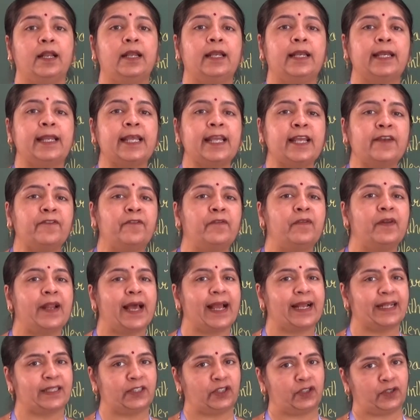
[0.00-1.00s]

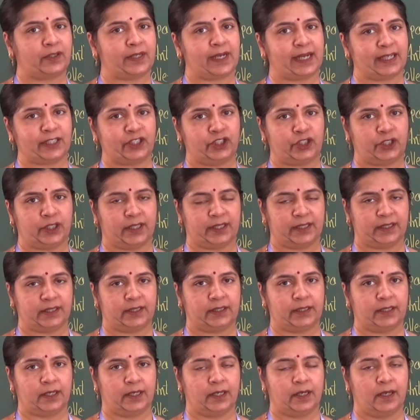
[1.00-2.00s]
leaf-like
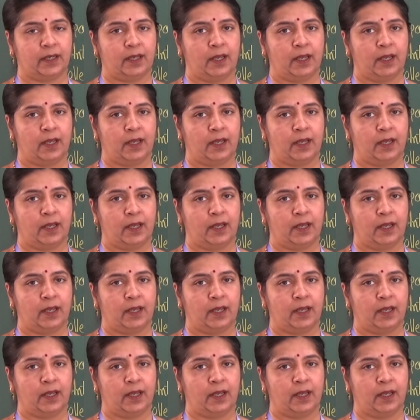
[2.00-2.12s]
structures,